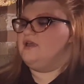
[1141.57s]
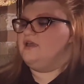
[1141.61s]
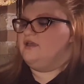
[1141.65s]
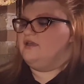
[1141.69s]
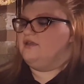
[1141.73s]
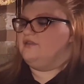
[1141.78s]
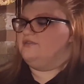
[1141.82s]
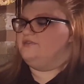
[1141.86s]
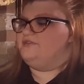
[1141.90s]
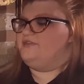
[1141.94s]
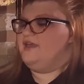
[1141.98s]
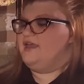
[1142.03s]

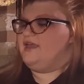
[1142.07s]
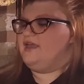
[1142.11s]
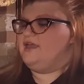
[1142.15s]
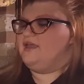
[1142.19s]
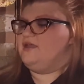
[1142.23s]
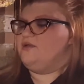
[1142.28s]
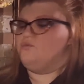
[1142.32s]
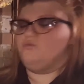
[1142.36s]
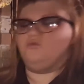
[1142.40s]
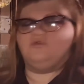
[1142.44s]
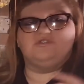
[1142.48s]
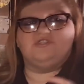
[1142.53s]
They
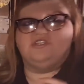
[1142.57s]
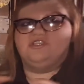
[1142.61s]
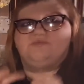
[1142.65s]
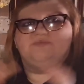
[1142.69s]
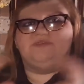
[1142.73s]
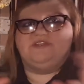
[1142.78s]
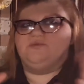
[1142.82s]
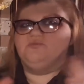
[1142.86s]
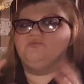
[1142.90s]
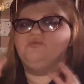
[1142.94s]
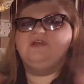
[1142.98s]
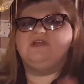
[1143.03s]
will just
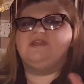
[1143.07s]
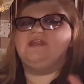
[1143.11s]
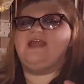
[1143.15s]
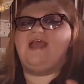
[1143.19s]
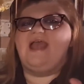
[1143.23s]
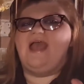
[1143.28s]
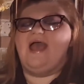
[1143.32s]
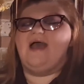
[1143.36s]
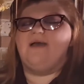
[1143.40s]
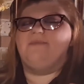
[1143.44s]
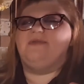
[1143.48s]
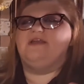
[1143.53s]
be really
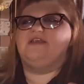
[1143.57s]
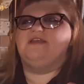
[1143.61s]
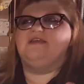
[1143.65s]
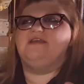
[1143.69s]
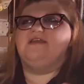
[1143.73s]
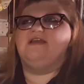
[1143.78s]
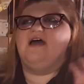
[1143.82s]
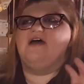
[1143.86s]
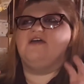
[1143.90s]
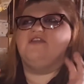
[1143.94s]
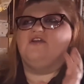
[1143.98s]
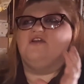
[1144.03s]
happy
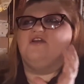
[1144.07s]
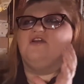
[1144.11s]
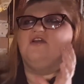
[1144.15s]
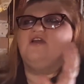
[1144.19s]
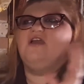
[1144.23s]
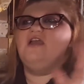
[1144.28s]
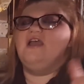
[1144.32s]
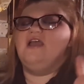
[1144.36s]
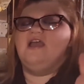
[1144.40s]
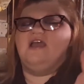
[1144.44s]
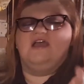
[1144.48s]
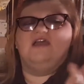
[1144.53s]
together
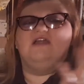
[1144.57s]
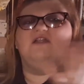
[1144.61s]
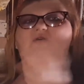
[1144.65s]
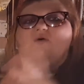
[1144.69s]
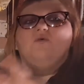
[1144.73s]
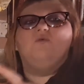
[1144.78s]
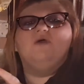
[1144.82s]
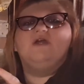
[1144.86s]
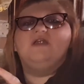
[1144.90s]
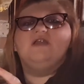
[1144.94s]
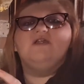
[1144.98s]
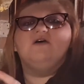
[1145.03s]
in a
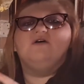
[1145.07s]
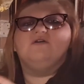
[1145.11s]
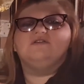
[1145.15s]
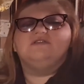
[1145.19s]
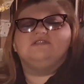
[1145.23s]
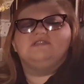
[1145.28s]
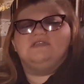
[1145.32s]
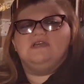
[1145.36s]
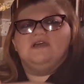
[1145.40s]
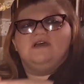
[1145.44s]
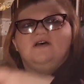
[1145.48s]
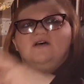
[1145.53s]

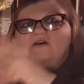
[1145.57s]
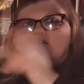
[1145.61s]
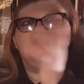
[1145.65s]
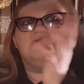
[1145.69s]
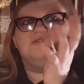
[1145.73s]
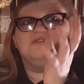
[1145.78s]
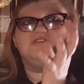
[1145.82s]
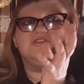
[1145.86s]
windowsill,